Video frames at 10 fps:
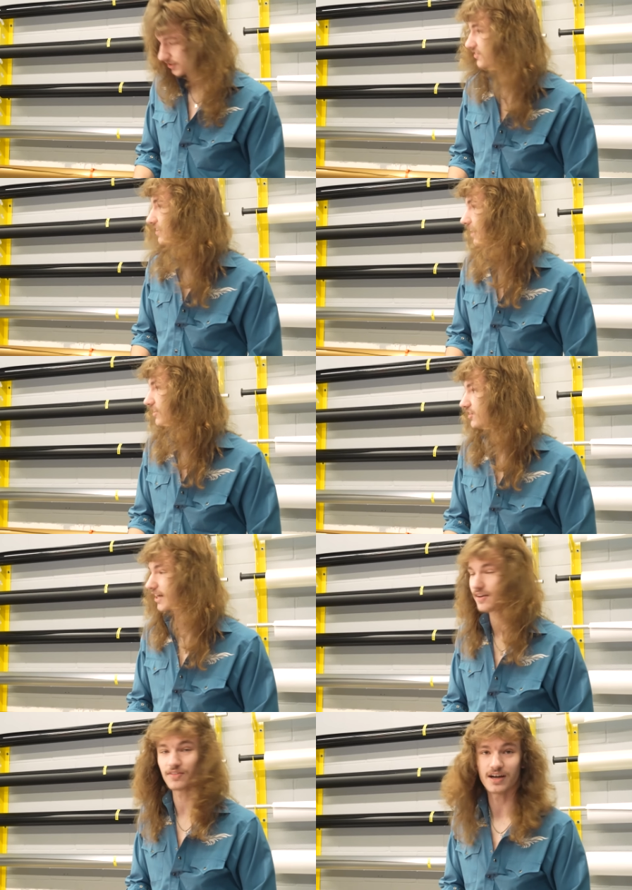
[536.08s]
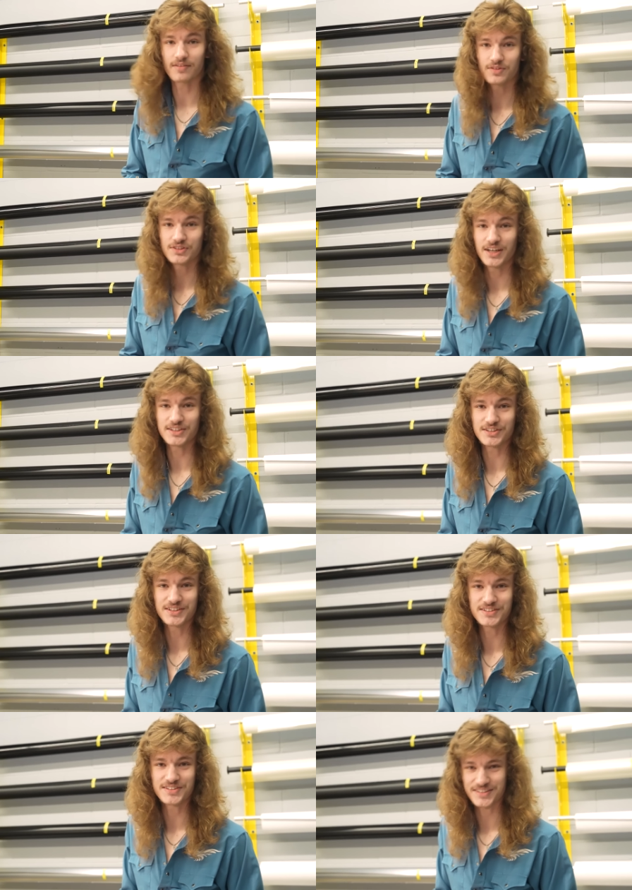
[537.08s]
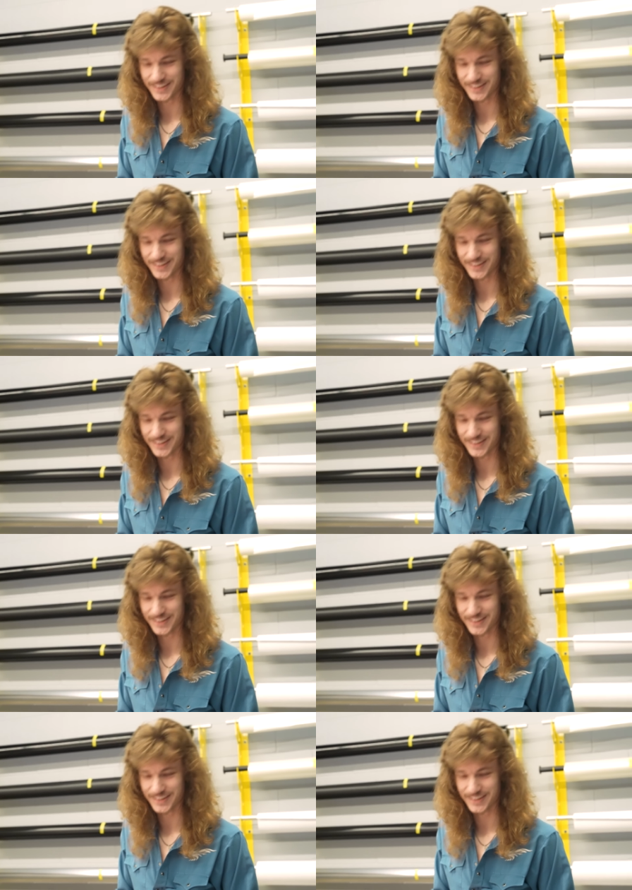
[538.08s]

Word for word: this and actually have a conversation. This is